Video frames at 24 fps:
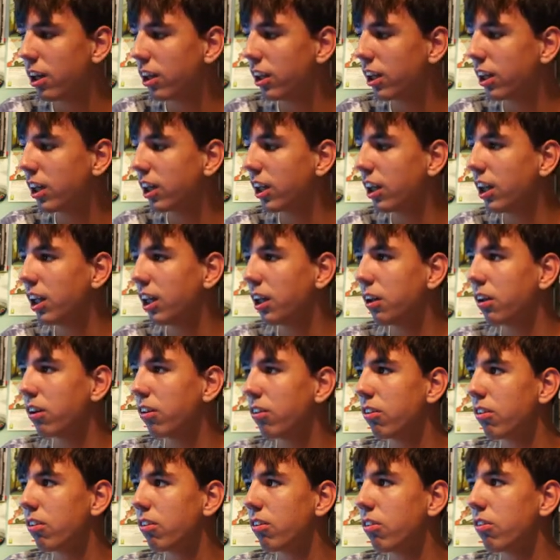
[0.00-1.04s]
you can eat
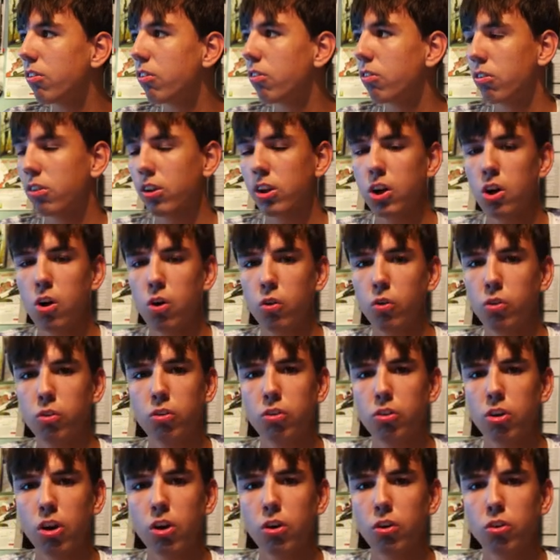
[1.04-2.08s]
cold
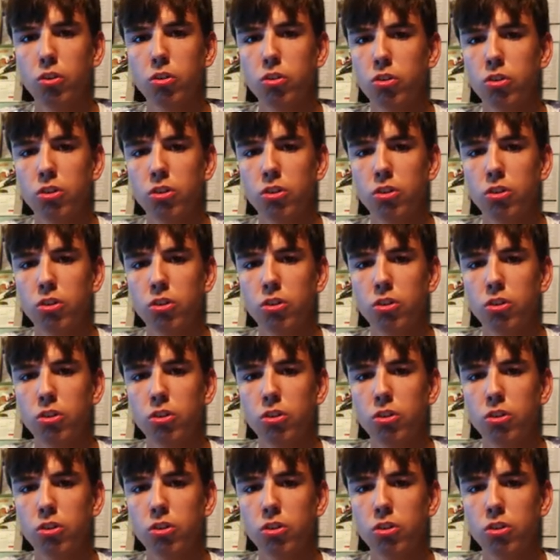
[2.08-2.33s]
toast,